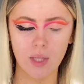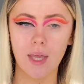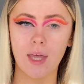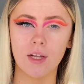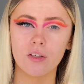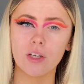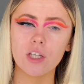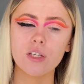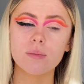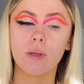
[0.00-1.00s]
And I'm going to
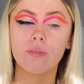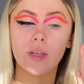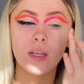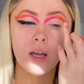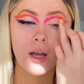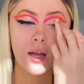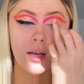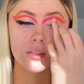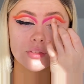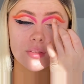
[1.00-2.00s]
use my finger
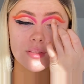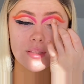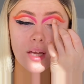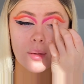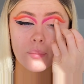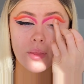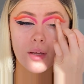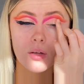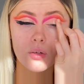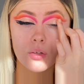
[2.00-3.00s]
and just tap
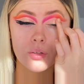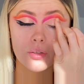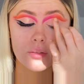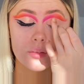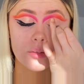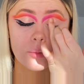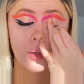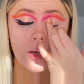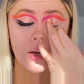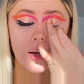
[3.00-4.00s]
that on to
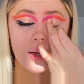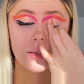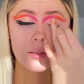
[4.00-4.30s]
my eye.